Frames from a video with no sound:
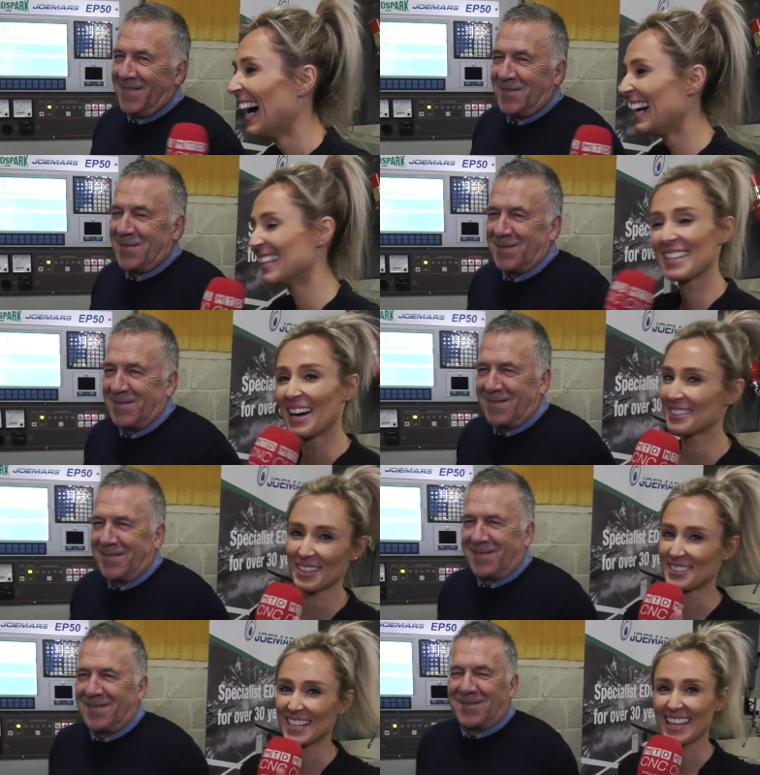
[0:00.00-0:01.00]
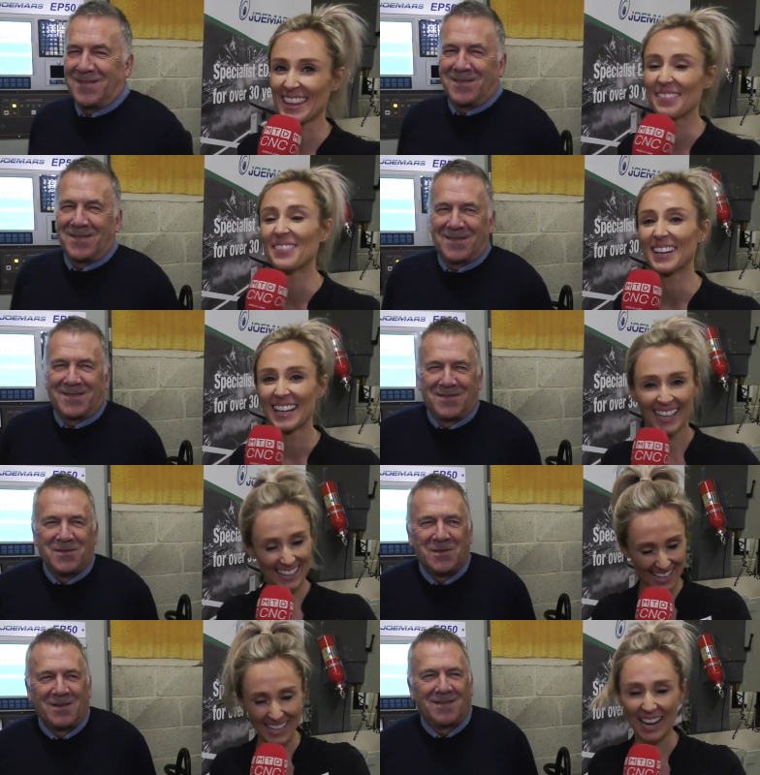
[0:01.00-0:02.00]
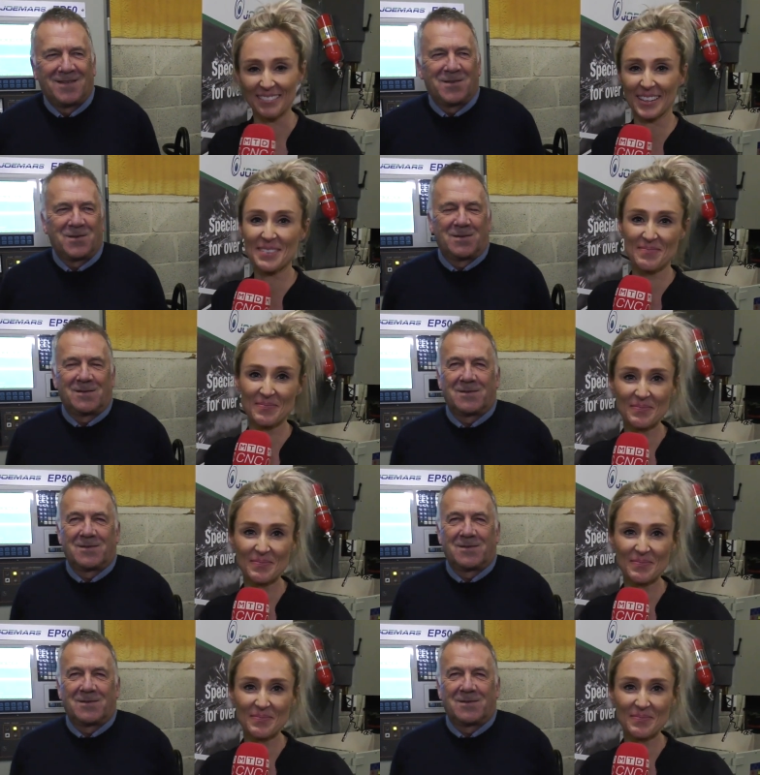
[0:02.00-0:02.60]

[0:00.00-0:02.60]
Speaker 1: Don't take that one. There you have it.